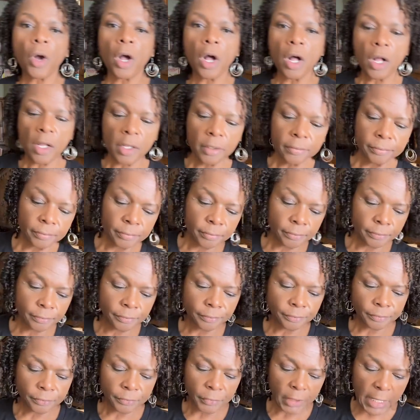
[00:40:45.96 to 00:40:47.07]
raw.
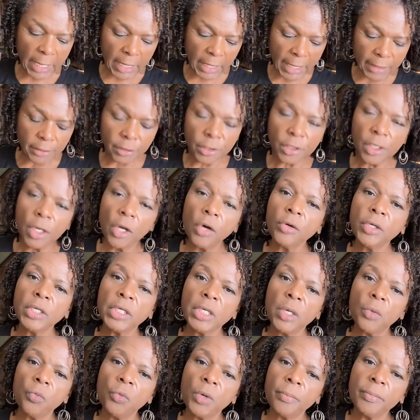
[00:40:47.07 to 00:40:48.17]
I like the
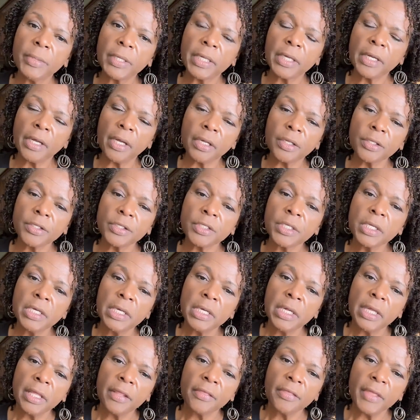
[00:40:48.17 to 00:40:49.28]
coconut one because
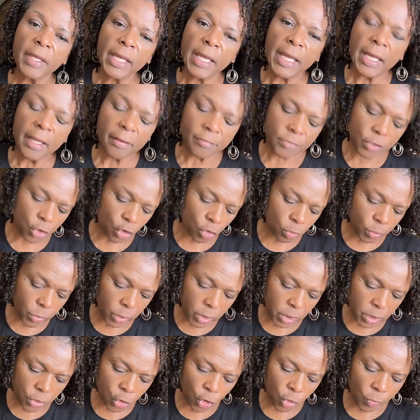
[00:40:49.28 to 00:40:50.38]
they have
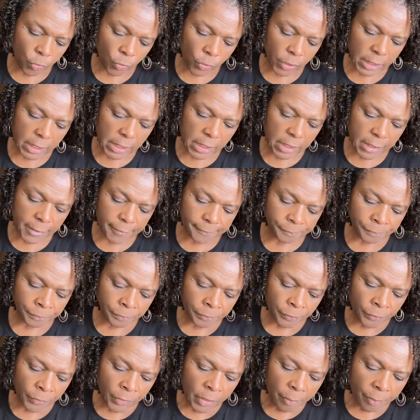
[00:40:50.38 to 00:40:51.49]
turmeric in it.
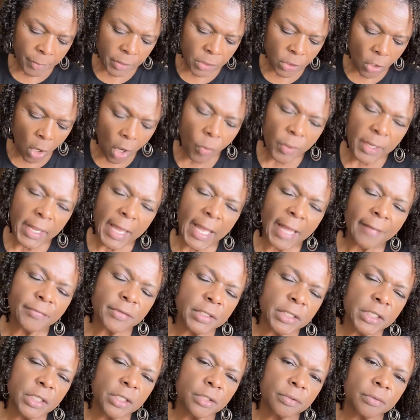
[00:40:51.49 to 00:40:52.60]
But y'all, we have
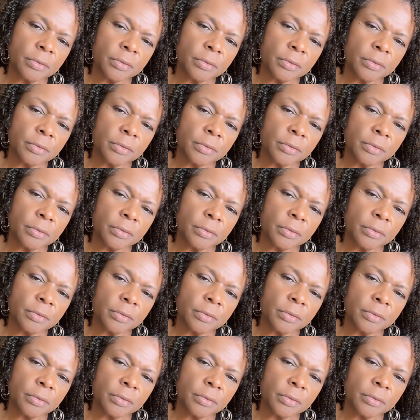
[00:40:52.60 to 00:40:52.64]
to